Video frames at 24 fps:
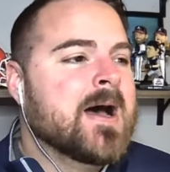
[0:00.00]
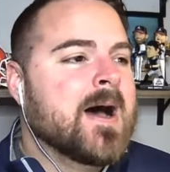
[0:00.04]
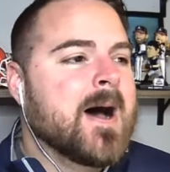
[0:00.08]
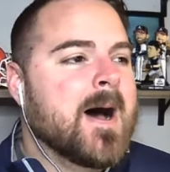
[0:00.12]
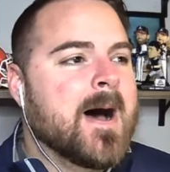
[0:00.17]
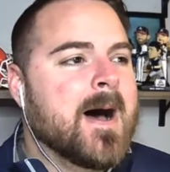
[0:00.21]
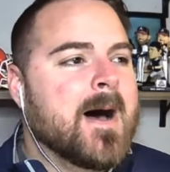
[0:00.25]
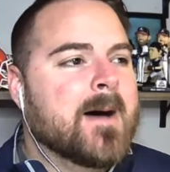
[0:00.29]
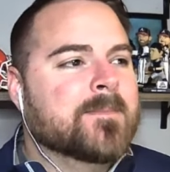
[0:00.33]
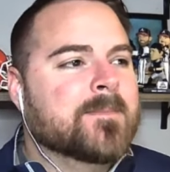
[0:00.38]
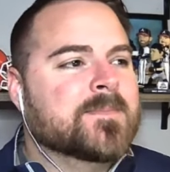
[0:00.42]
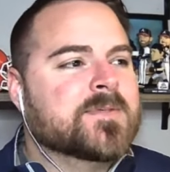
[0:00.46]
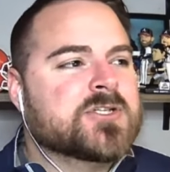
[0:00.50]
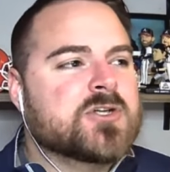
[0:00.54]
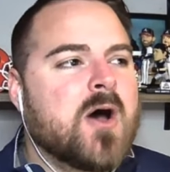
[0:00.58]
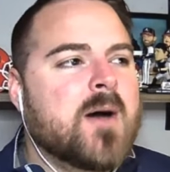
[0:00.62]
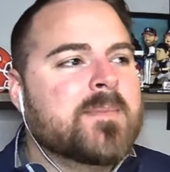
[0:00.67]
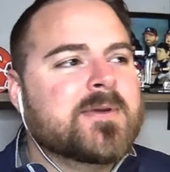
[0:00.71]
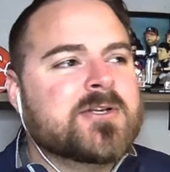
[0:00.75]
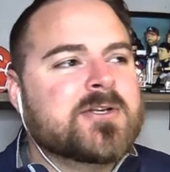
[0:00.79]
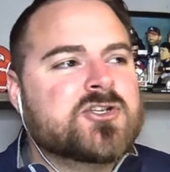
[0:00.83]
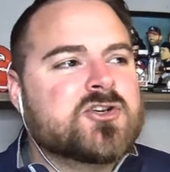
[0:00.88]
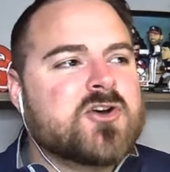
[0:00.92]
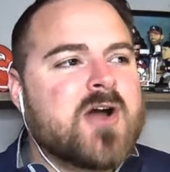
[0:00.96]
So
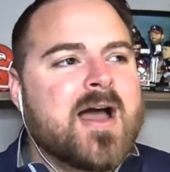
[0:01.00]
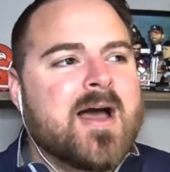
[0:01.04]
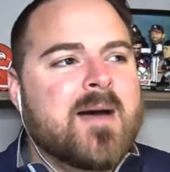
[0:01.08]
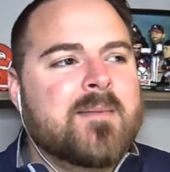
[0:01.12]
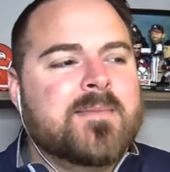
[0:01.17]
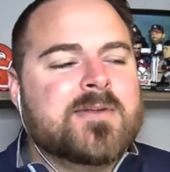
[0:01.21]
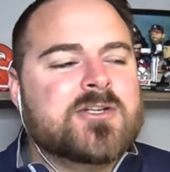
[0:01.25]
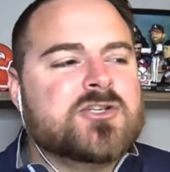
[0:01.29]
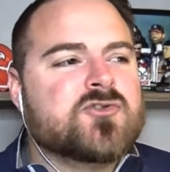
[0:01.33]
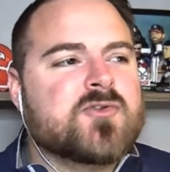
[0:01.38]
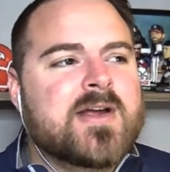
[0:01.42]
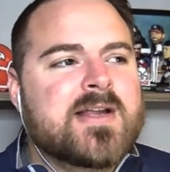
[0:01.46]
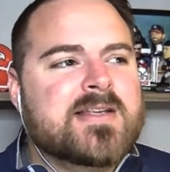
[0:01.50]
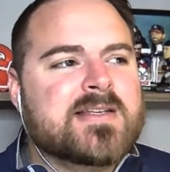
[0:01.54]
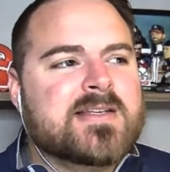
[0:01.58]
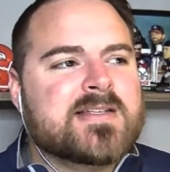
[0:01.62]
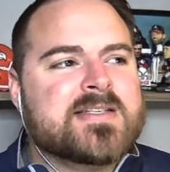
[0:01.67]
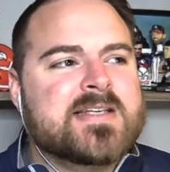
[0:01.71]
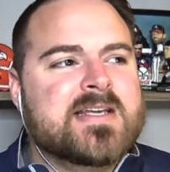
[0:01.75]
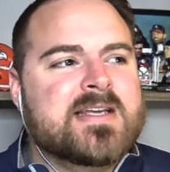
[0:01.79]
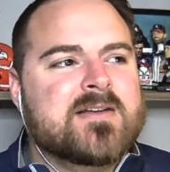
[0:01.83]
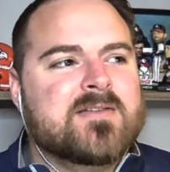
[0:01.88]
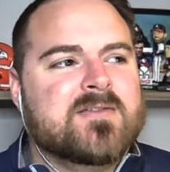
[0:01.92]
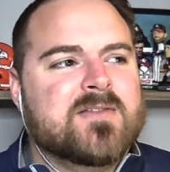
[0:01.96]
I'm intrigued to
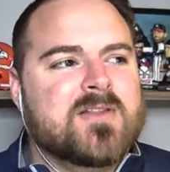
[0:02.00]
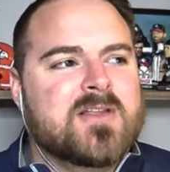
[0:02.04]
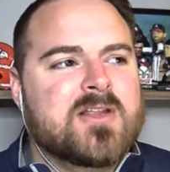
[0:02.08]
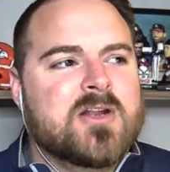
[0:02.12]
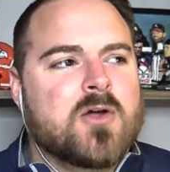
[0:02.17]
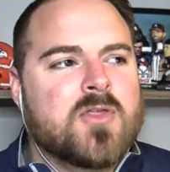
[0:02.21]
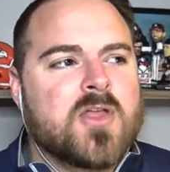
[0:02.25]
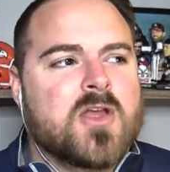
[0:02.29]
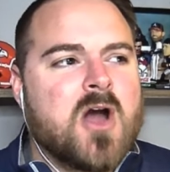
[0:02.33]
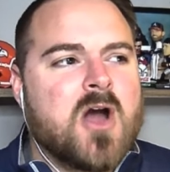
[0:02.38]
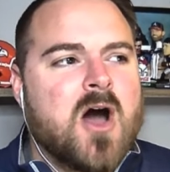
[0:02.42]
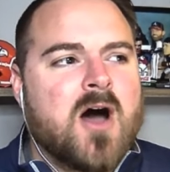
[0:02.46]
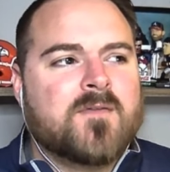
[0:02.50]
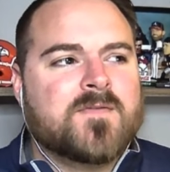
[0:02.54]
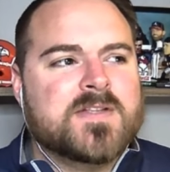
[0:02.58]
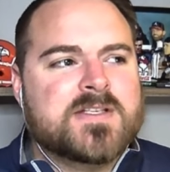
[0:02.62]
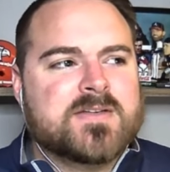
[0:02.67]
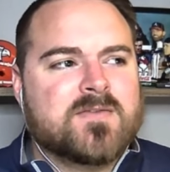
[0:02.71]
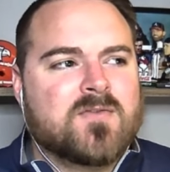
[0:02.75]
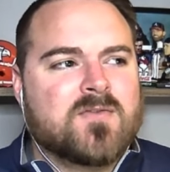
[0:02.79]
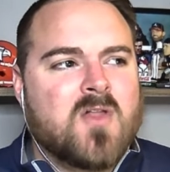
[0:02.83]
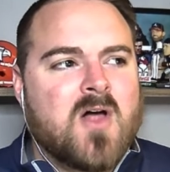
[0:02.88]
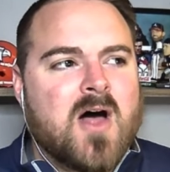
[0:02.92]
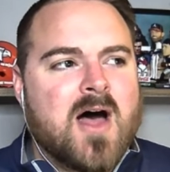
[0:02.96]
see, you know, the
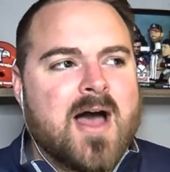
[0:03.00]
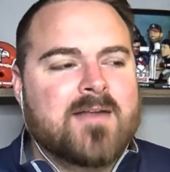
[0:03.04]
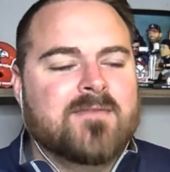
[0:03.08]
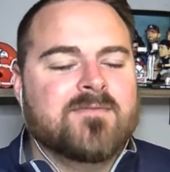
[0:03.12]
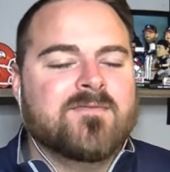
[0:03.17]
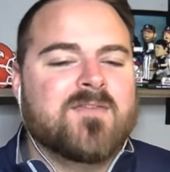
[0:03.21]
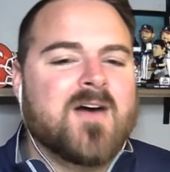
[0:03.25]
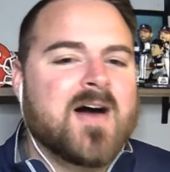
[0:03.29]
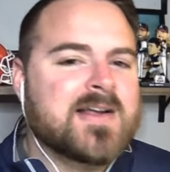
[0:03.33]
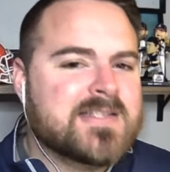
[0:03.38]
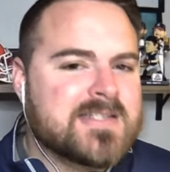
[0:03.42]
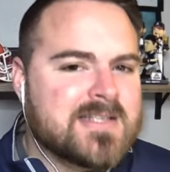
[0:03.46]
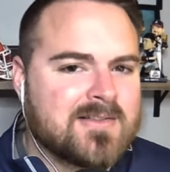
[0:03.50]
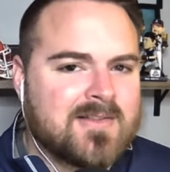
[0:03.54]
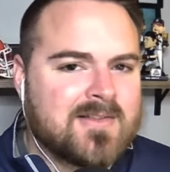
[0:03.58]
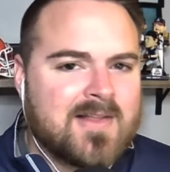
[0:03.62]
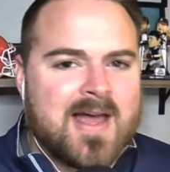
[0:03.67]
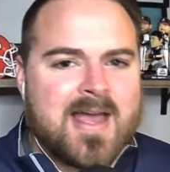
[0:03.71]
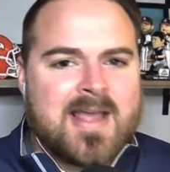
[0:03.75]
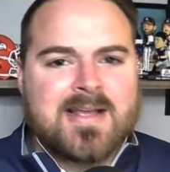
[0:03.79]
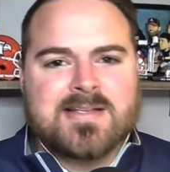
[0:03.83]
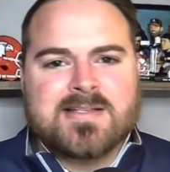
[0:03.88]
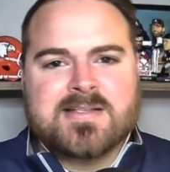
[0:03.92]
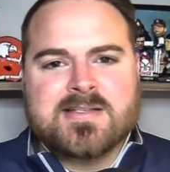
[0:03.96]
offensive line, Bison
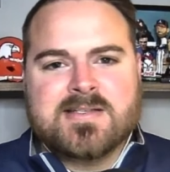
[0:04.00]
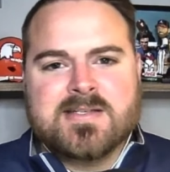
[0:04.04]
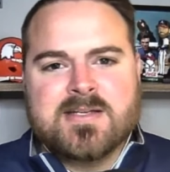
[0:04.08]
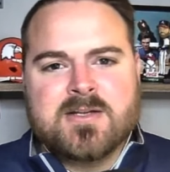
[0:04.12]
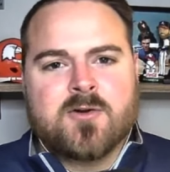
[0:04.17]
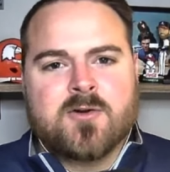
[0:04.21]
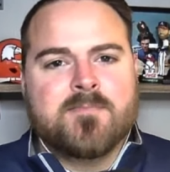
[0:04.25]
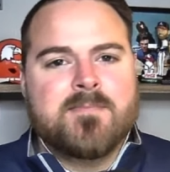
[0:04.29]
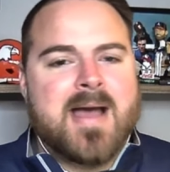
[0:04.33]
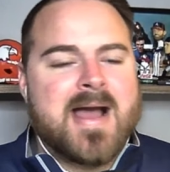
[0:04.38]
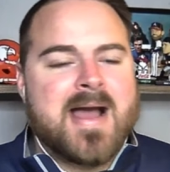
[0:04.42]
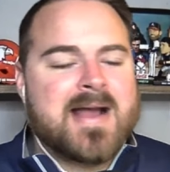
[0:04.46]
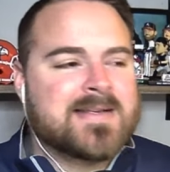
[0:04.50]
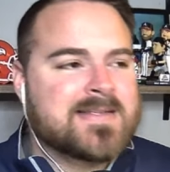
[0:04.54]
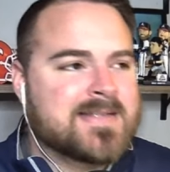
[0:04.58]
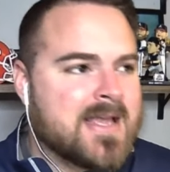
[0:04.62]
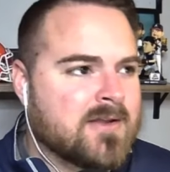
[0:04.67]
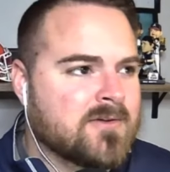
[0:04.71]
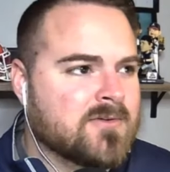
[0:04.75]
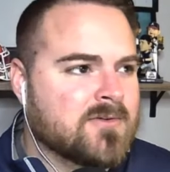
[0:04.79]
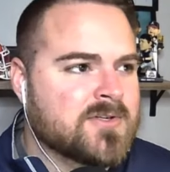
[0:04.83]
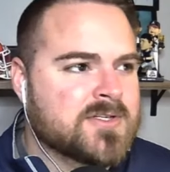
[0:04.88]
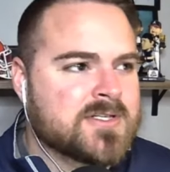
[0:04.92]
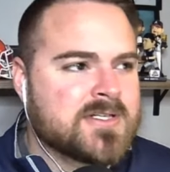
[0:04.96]
Lang at center, Max
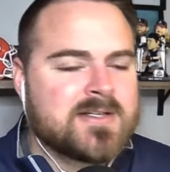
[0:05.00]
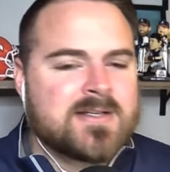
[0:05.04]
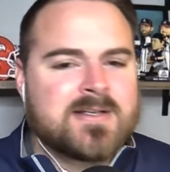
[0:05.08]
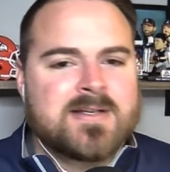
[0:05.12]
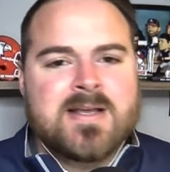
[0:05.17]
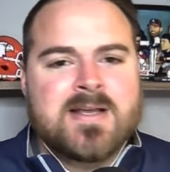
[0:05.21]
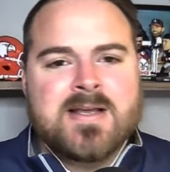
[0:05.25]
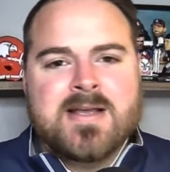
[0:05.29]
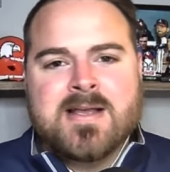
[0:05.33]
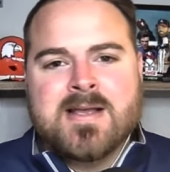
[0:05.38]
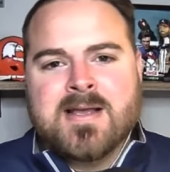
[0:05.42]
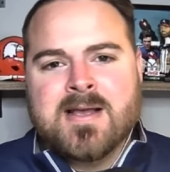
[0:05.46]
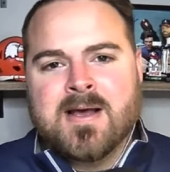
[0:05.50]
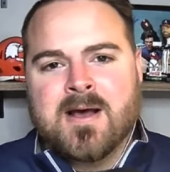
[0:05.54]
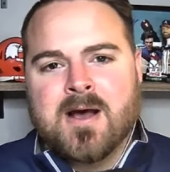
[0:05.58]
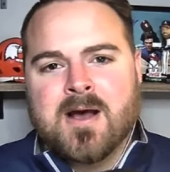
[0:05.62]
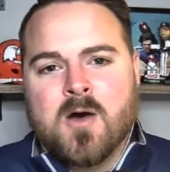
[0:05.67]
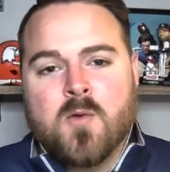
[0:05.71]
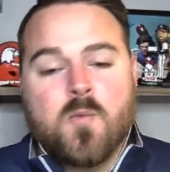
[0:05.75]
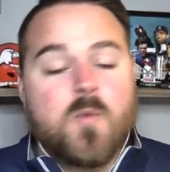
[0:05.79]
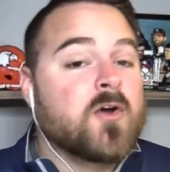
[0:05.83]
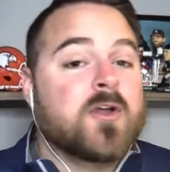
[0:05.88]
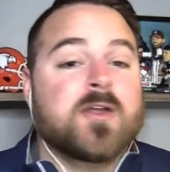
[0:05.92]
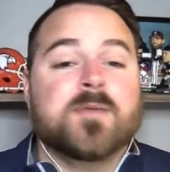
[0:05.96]
Anderson,
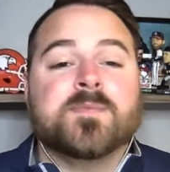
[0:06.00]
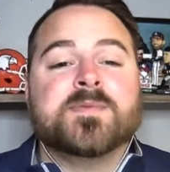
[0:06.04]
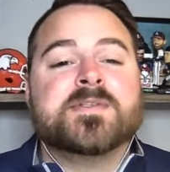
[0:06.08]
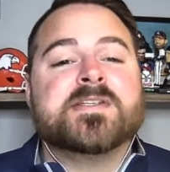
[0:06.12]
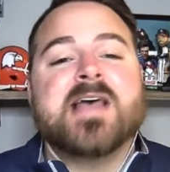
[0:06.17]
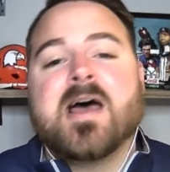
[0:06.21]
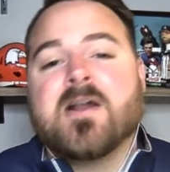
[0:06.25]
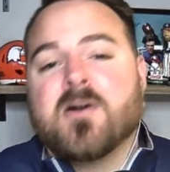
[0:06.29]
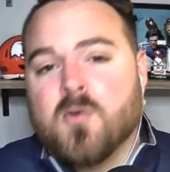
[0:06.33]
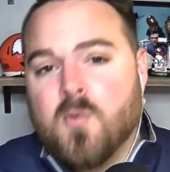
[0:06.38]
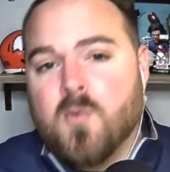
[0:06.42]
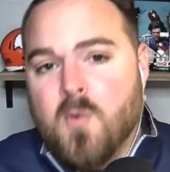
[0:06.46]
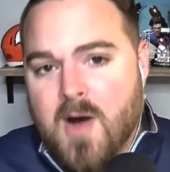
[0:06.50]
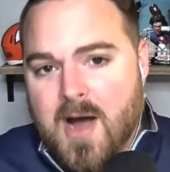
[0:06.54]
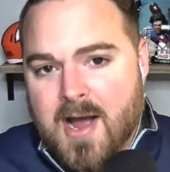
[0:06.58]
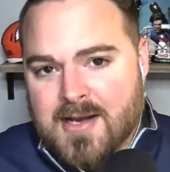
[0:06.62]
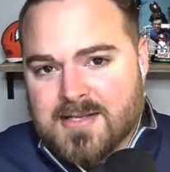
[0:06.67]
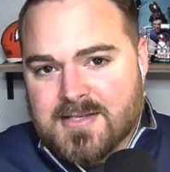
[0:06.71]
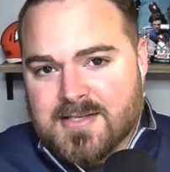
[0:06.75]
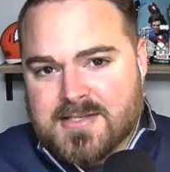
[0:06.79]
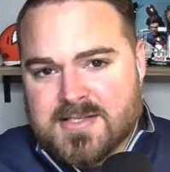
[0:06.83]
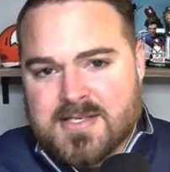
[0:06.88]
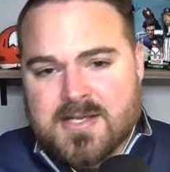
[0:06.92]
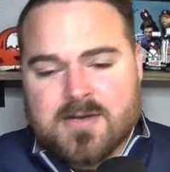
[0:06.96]
William Satterwhite
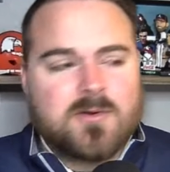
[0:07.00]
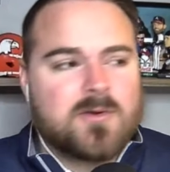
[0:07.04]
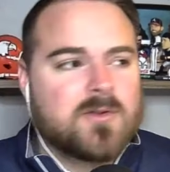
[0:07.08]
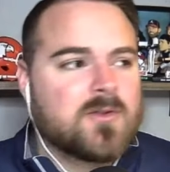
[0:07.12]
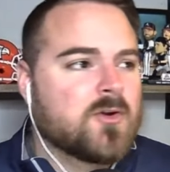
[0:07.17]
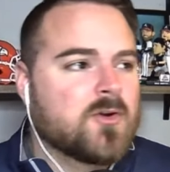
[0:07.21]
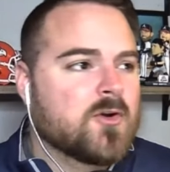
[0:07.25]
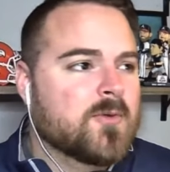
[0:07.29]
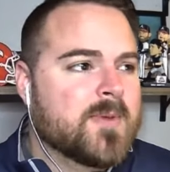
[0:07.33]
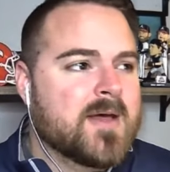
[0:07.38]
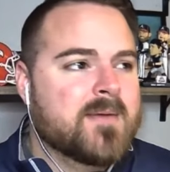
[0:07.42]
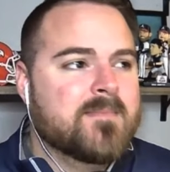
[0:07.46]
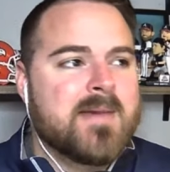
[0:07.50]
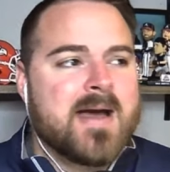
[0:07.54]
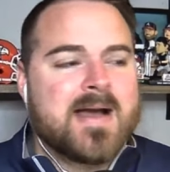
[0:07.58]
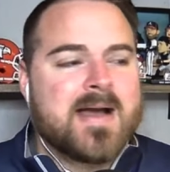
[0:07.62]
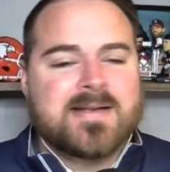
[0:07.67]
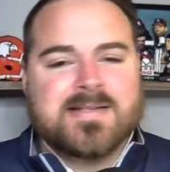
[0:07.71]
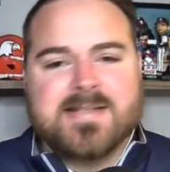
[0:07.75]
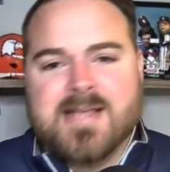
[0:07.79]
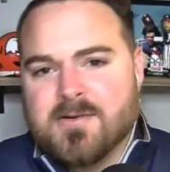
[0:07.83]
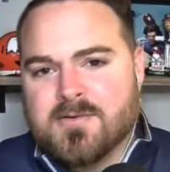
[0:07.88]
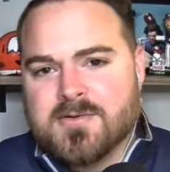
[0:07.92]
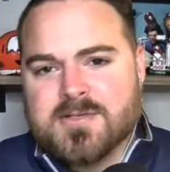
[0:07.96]
at center a little bit,
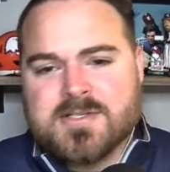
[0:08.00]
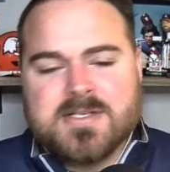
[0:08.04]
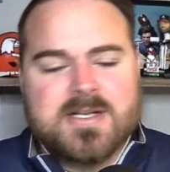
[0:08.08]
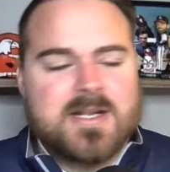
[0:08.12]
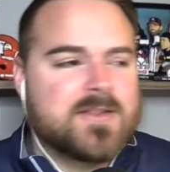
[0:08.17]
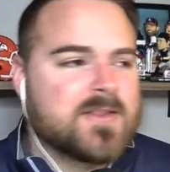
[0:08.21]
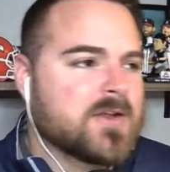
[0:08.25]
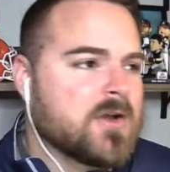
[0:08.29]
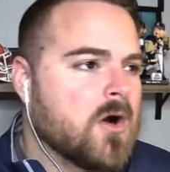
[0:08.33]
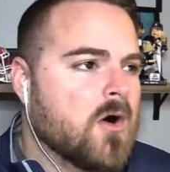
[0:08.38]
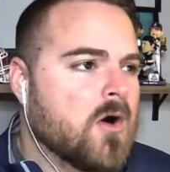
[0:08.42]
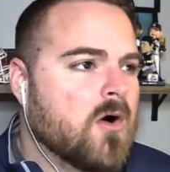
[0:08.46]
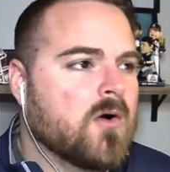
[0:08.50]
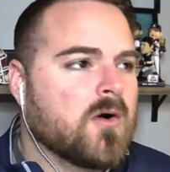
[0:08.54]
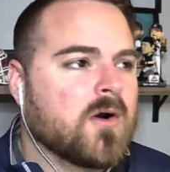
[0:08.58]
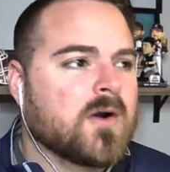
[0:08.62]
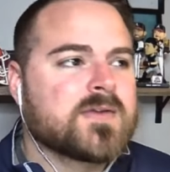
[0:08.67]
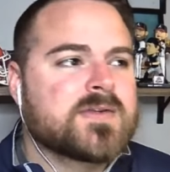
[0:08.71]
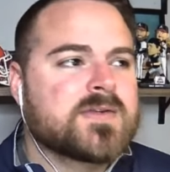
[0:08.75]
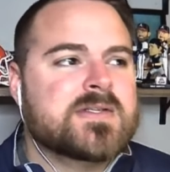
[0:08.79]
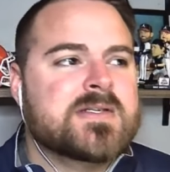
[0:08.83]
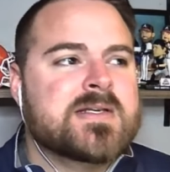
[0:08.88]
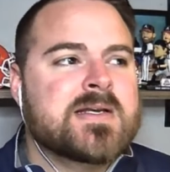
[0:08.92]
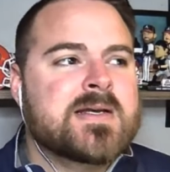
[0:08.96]
Max Anderson at the
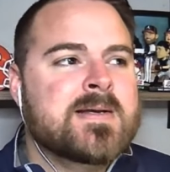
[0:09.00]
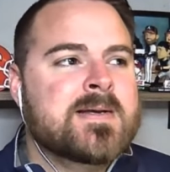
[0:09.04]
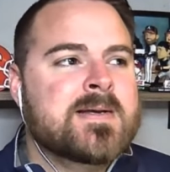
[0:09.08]
guards.